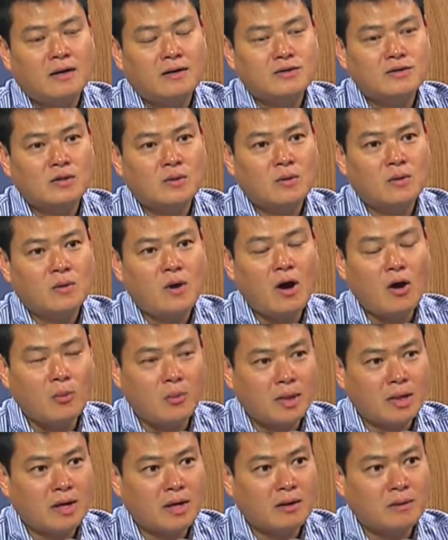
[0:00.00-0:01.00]
So
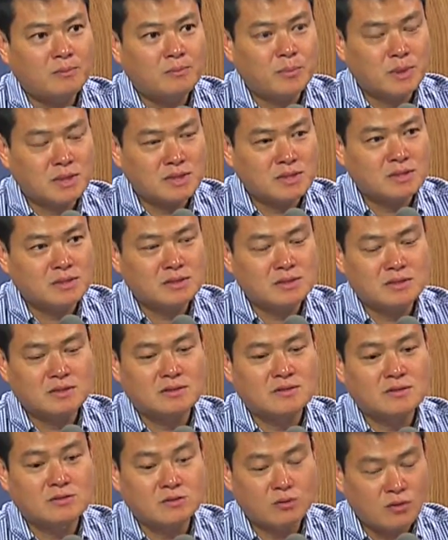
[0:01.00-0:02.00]
helping business
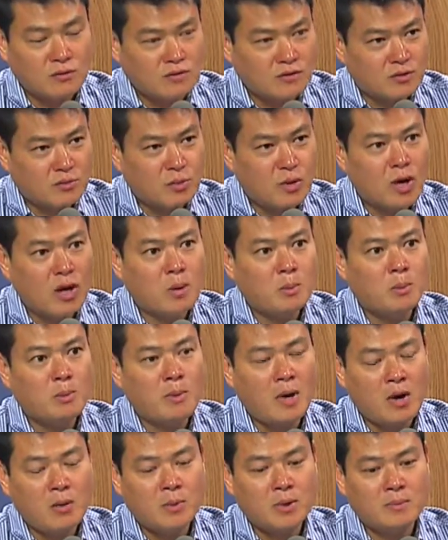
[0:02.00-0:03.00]
solve their problem,
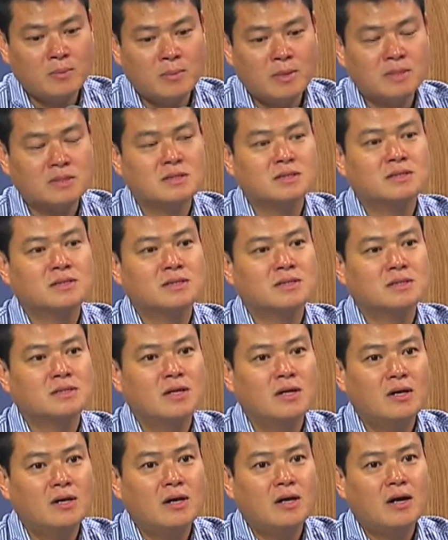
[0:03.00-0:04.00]
helping business
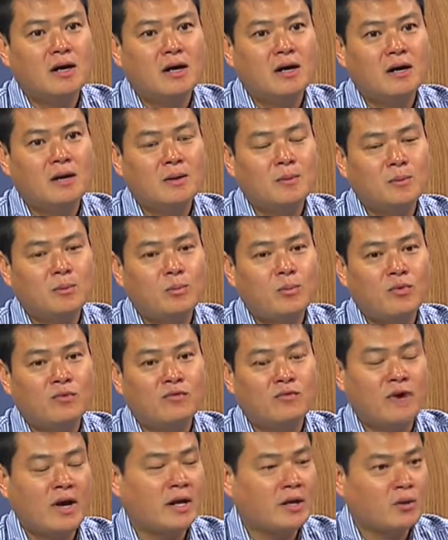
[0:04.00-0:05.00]

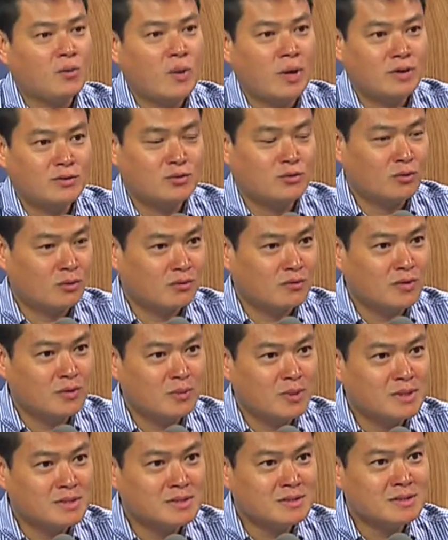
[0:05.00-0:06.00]
finding a way to grow their
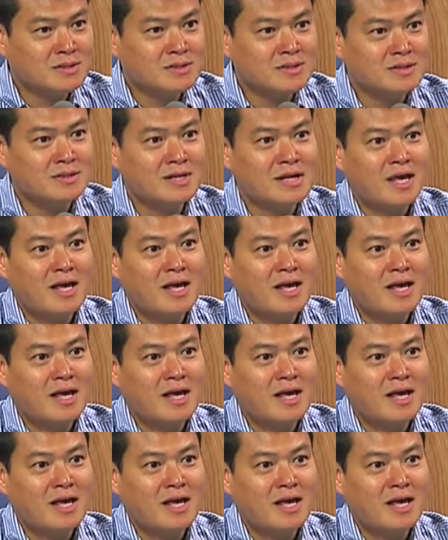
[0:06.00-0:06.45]
business,